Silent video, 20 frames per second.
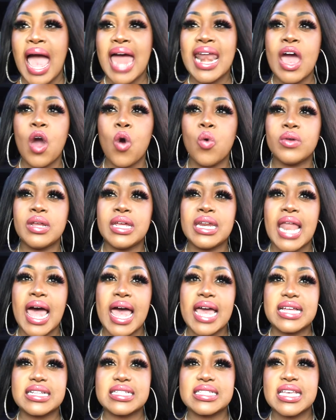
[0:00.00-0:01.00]
and I only
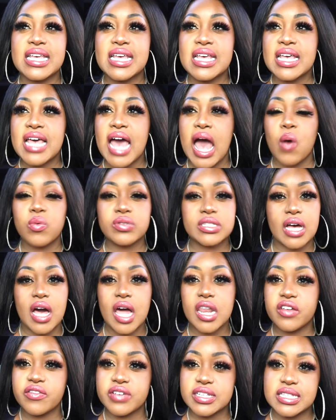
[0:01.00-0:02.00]
liked I was a
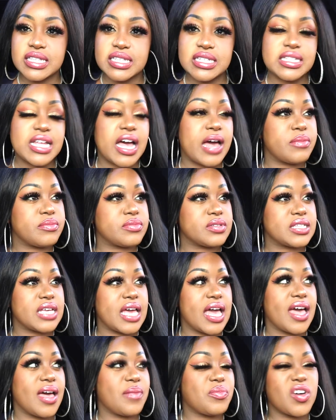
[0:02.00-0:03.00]
colorist these times
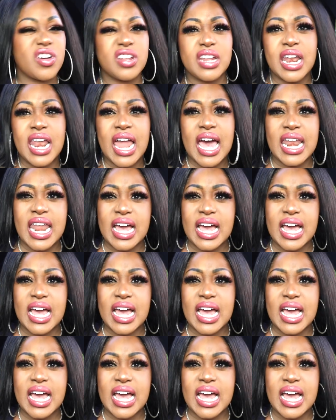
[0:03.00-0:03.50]
yeah I'm not gonna lie